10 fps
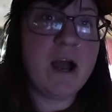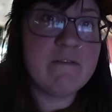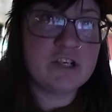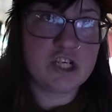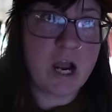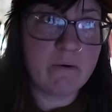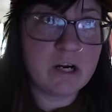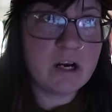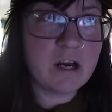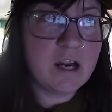have a
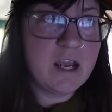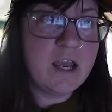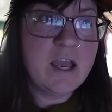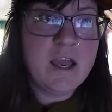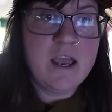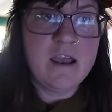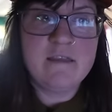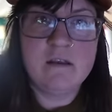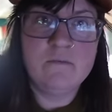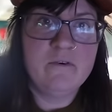shower
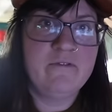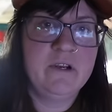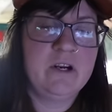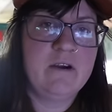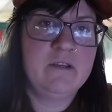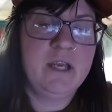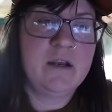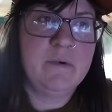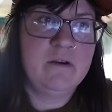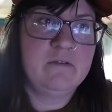and then we'll figure out like
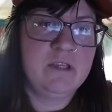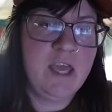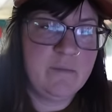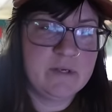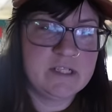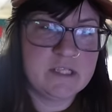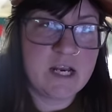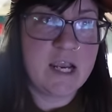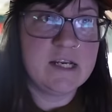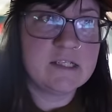about camping
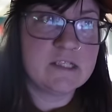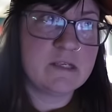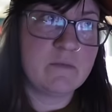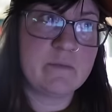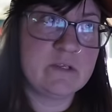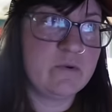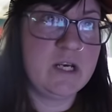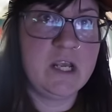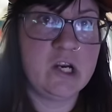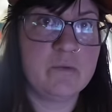tonight somewhere
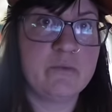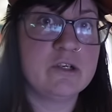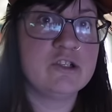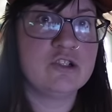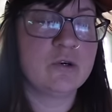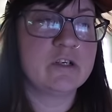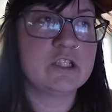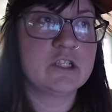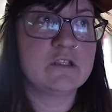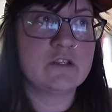between here and Prince
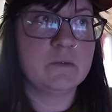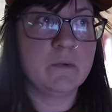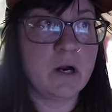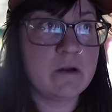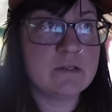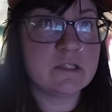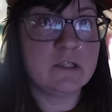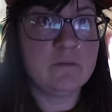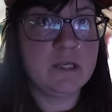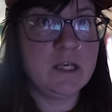George because tomorrow is
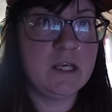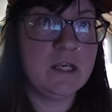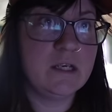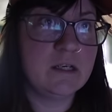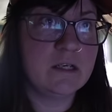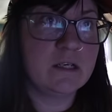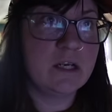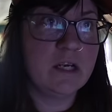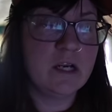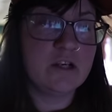going to be
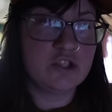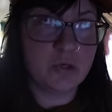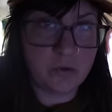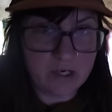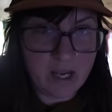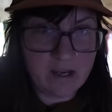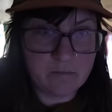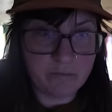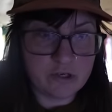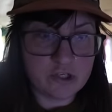a chore day
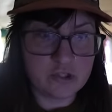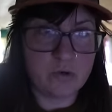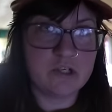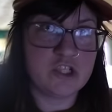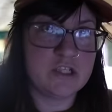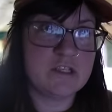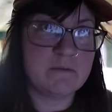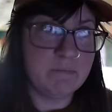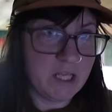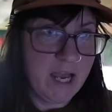in Prince George, a
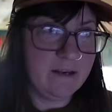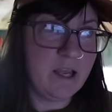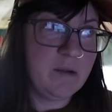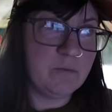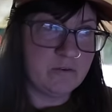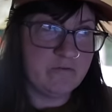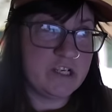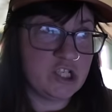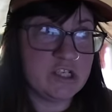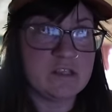supply day,
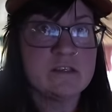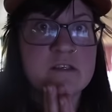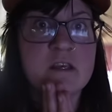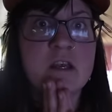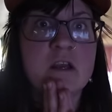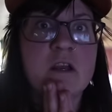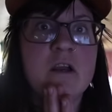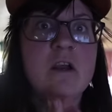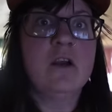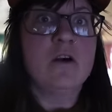provisions
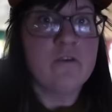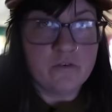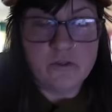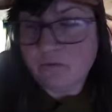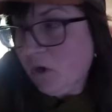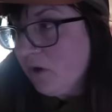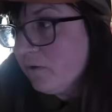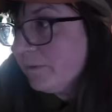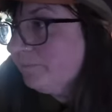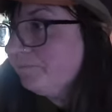for the road.